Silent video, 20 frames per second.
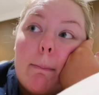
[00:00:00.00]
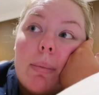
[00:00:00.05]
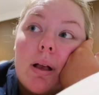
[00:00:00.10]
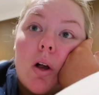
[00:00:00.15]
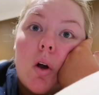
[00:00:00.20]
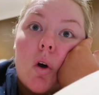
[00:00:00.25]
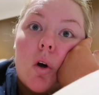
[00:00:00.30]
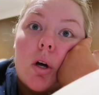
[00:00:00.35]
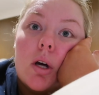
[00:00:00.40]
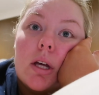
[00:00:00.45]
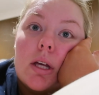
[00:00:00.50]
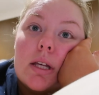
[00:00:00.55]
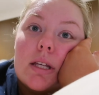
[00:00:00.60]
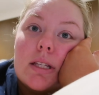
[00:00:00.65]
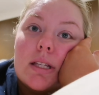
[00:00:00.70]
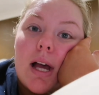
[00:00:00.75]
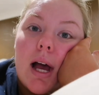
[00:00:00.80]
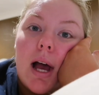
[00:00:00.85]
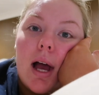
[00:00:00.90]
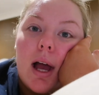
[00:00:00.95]

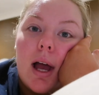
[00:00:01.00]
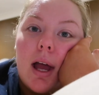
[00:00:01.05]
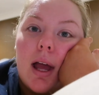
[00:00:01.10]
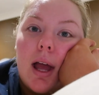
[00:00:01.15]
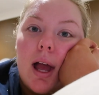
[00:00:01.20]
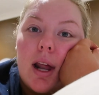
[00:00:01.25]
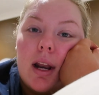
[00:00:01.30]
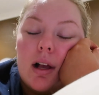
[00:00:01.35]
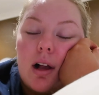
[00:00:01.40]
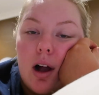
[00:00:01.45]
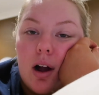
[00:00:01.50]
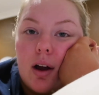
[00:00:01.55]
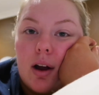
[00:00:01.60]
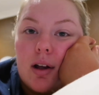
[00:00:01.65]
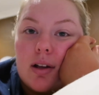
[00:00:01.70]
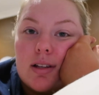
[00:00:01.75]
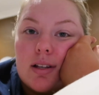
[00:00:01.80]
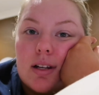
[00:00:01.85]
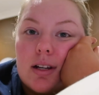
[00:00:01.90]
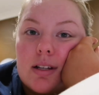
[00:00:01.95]
because I had a car
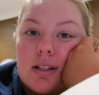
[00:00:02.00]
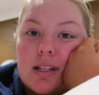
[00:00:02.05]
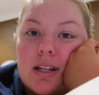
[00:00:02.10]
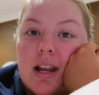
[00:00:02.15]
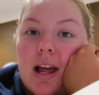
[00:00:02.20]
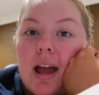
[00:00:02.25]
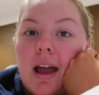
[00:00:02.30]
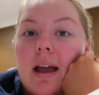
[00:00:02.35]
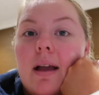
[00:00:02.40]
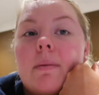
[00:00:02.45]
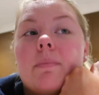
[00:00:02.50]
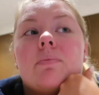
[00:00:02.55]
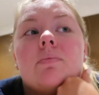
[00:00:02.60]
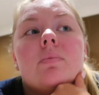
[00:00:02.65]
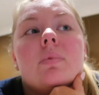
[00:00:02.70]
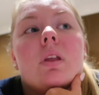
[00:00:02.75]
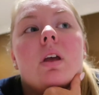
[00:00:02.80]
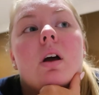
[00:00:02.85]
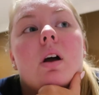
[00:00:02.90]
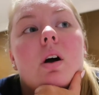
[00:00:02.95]
accident today
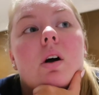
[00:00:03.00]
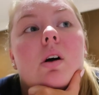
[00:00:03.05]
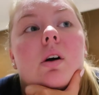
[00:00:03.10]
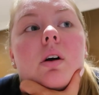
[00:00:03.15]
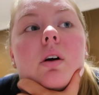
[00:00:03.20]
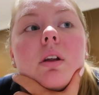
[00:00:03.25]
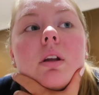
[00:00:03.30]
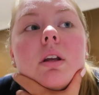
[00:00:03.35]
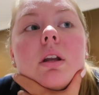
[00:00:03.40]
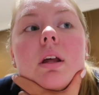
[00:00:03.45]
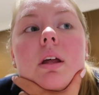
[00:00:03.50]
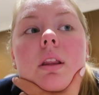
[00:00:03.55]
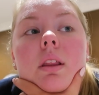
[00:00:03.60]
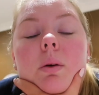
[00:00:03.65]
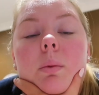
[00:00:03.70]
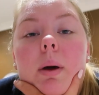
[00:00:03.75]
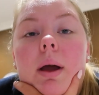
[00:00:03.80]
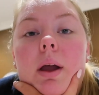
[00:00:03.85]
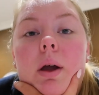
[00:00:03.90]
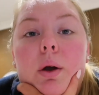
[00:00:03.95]
on
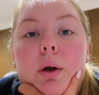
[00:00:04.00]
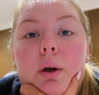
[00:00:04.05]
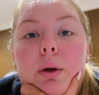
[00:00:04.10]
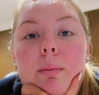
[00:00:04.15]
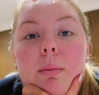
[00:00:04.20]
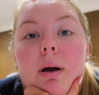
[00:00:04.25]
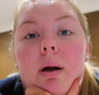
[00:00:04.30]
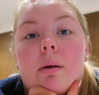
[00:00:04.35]
the way home.